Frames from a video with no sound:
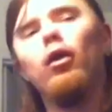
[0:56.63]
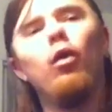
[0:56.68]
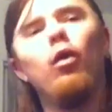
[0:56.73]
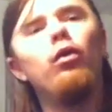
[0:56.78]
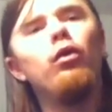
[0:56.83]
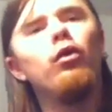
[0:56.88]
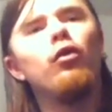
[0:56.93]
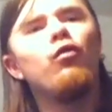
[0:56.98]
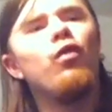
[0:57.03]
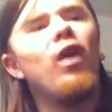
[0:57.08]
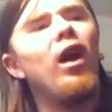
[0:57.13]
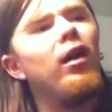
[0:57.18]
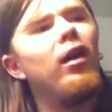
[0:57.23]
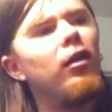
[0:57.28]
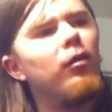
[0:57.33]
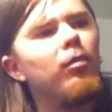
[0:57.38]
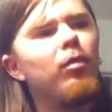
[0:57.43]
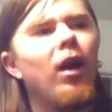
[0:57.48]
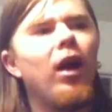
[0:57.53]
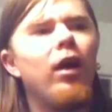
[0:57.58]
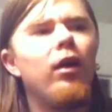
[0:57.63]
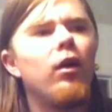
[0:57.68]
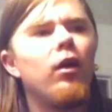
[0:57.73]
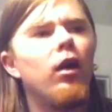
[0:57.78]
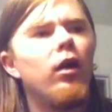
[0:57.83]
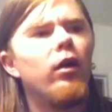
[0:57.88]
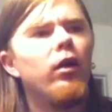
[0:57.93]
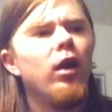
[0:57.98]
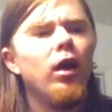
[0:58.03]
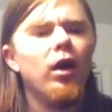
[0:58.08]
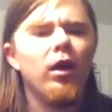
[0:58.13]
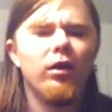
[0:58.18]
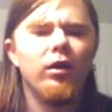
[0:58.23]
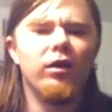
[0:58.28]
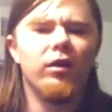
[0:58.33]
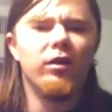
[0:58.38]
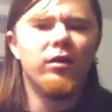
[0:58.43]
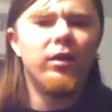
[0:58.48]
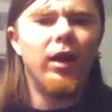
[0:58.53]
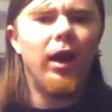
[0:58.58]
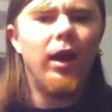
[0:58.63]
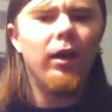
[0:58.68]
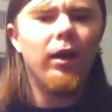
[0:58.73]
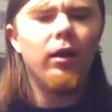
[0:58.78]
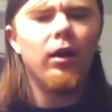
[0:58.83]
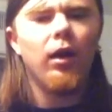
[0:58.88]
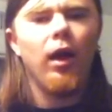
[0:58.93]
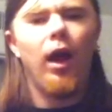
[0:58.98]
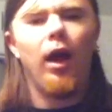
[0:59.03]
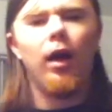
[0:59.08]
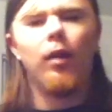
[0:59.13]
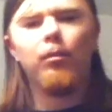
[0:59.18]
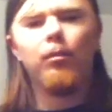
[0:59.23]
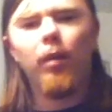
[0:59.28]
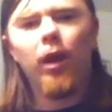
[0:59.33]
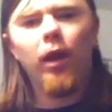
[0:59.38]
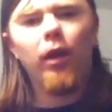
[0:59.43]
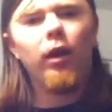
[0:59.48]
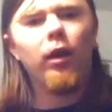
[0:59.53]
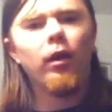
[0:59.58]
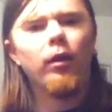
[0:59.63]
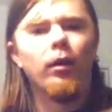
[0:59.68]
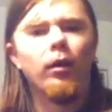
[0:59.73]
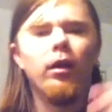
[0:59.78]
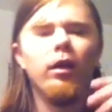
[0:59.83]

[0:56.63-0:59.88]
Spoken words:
know in this fight he's planning on just standing and banging.